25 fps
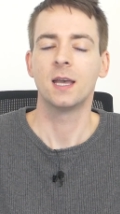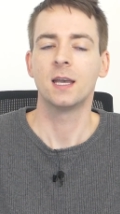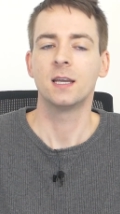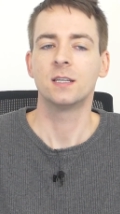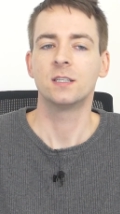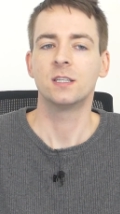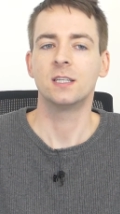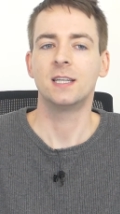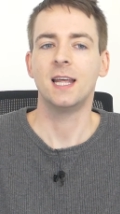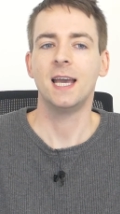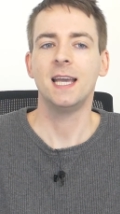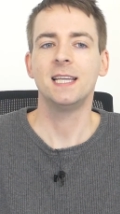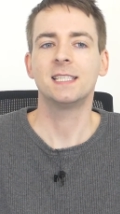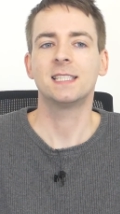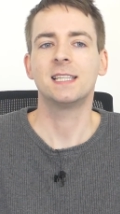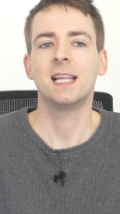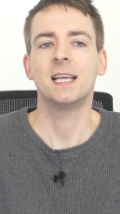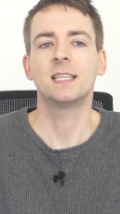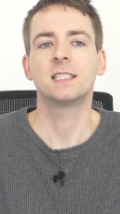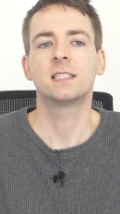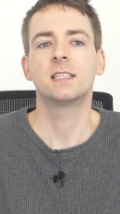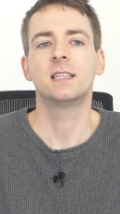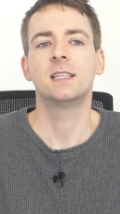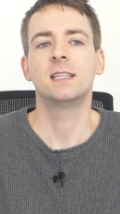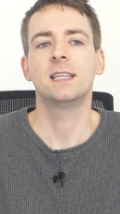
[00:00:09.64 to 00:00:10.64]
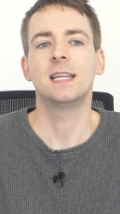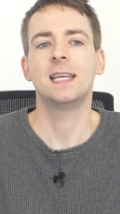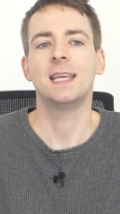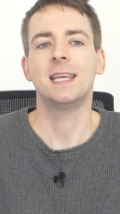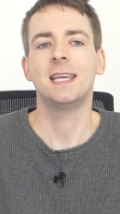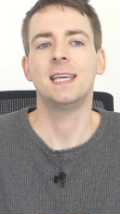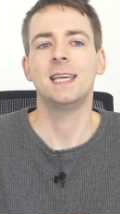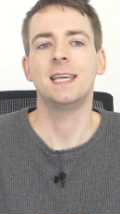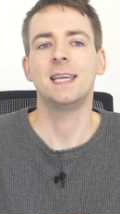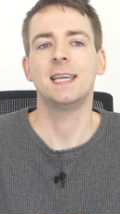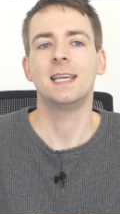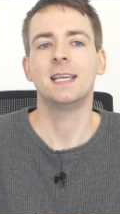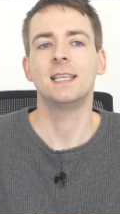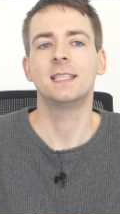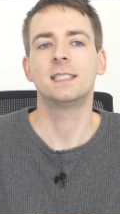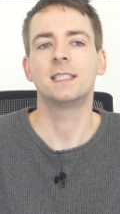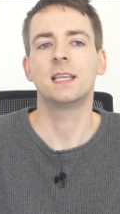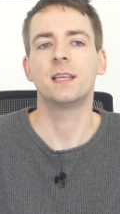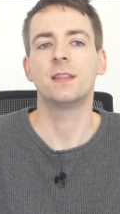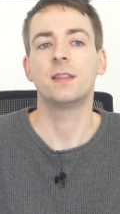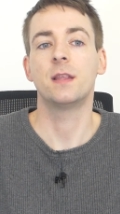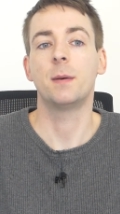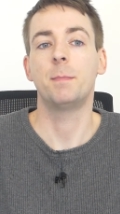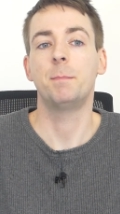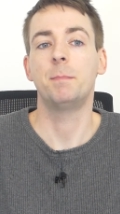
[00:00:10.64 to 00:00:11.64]
Today's lesson is
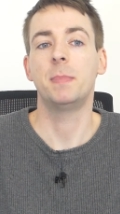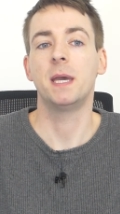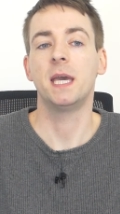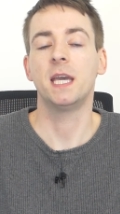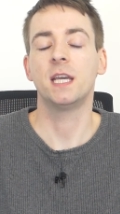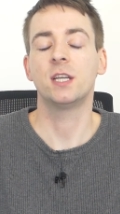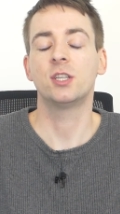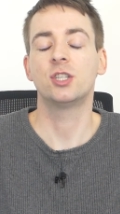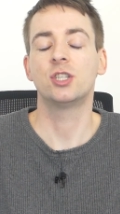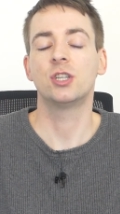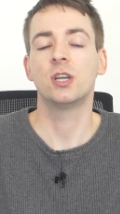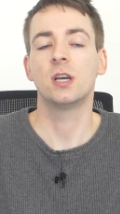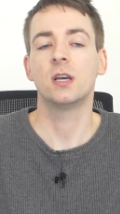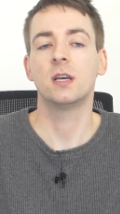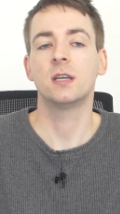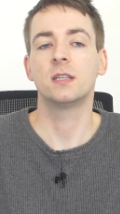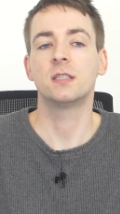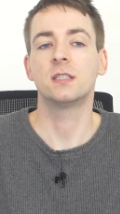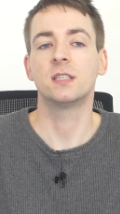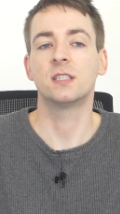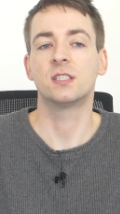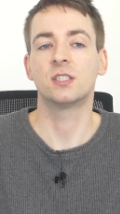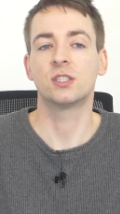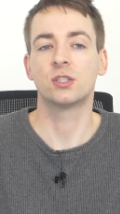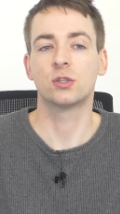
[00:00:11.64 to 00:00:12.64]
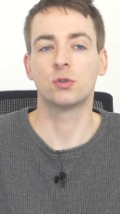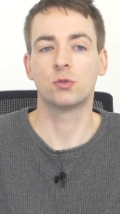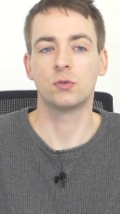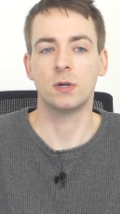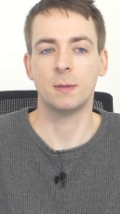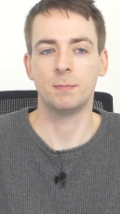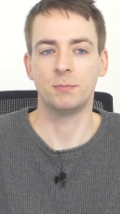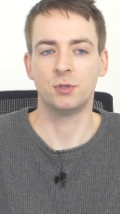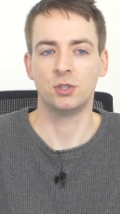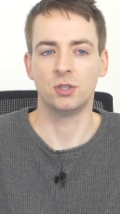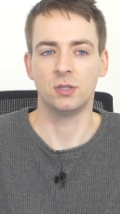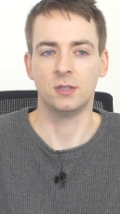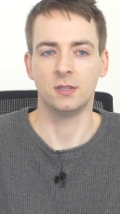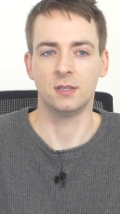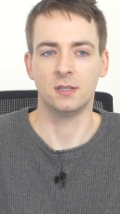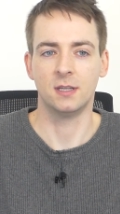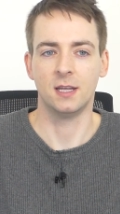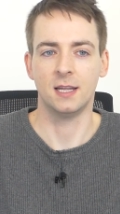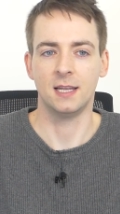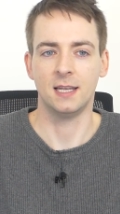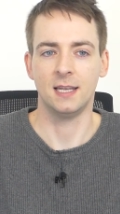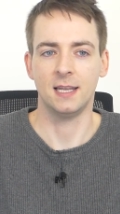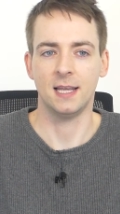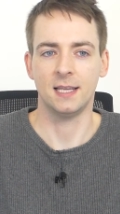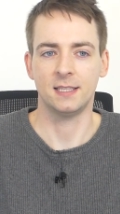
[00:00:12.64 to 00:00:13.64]
the picture description
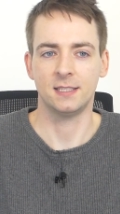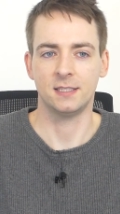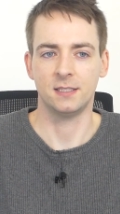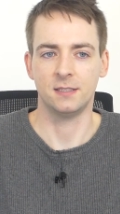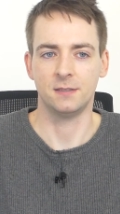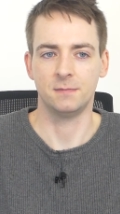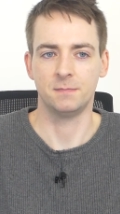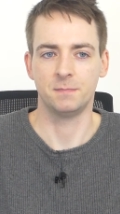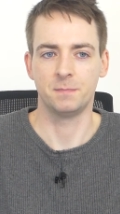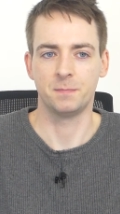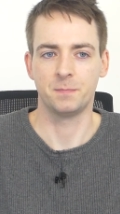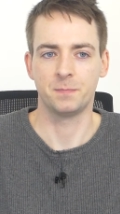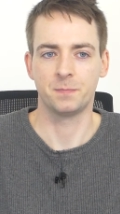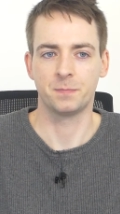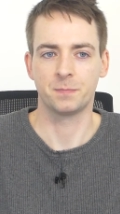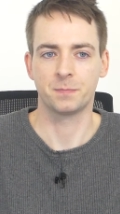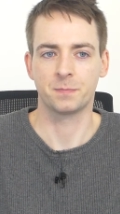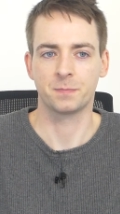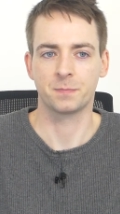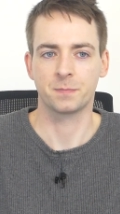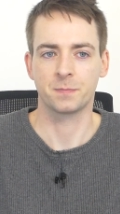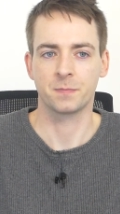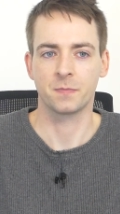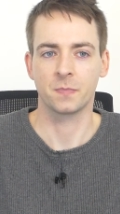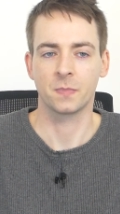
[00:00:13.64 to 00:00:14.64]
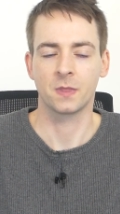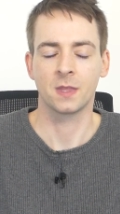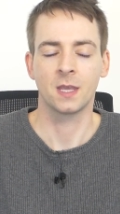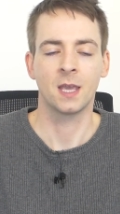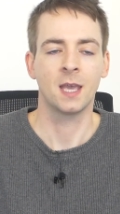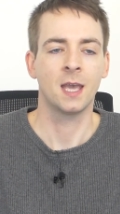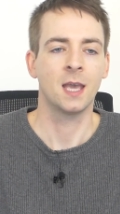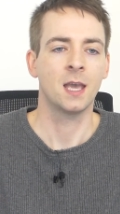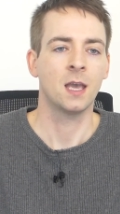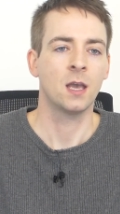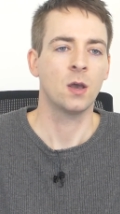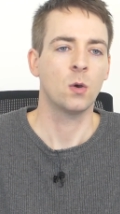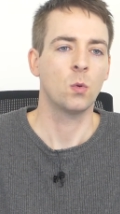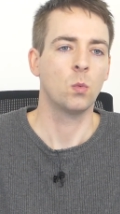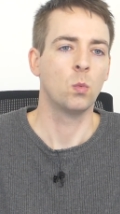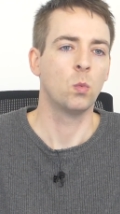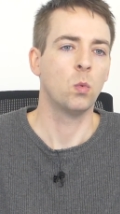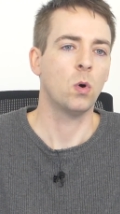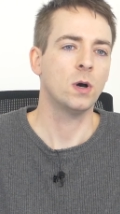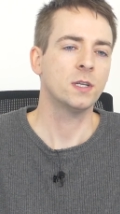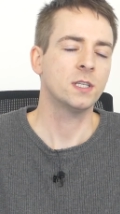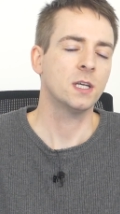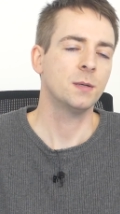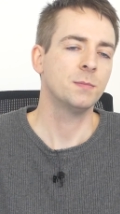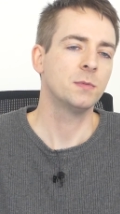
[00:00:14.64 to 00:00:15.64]
lesson.
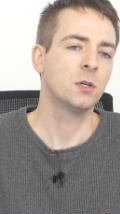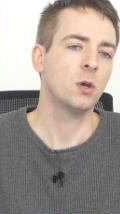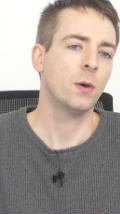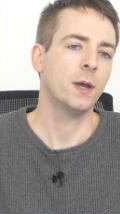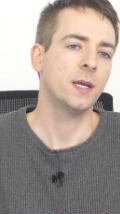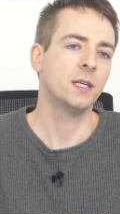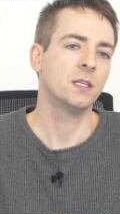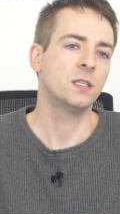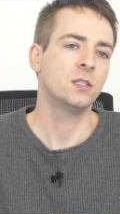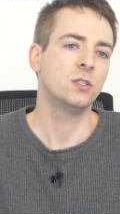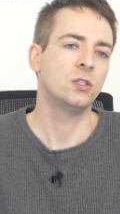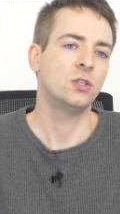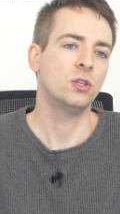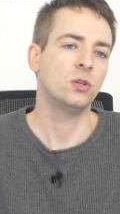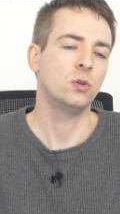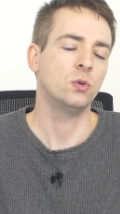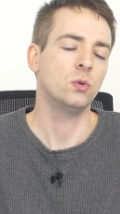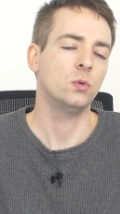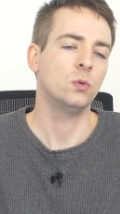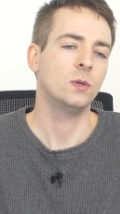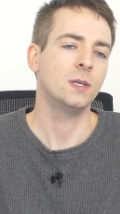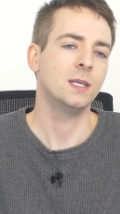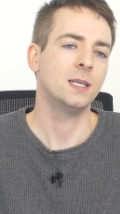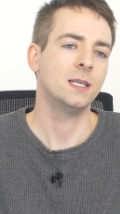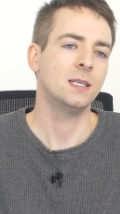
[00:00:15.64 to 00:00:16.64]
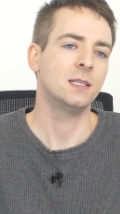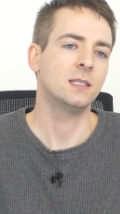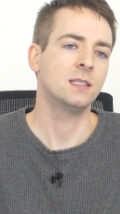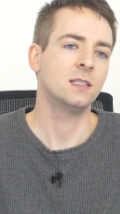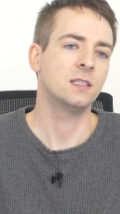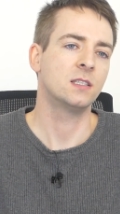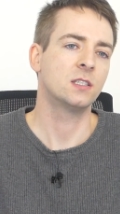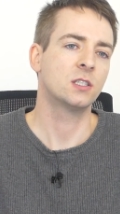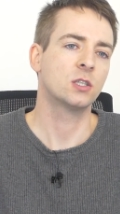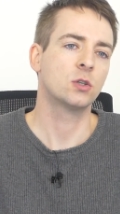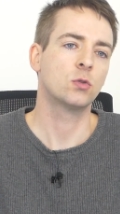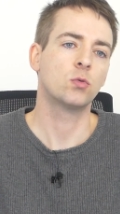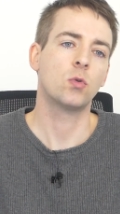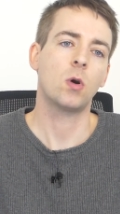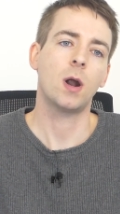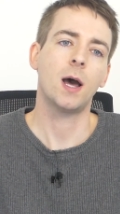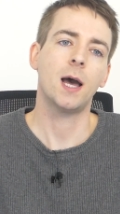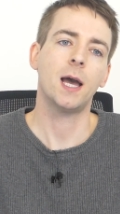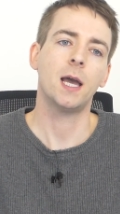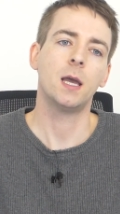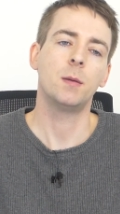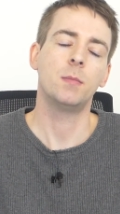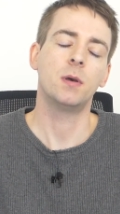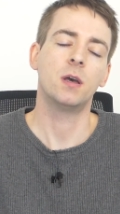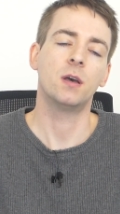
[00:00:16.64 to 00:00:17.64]
What I'm going to do is
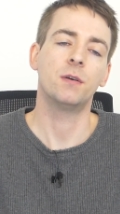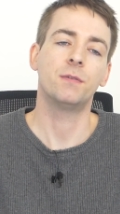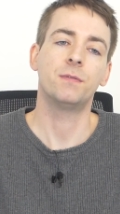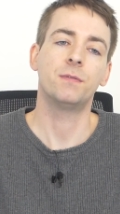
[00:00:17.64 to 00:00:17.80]
describe a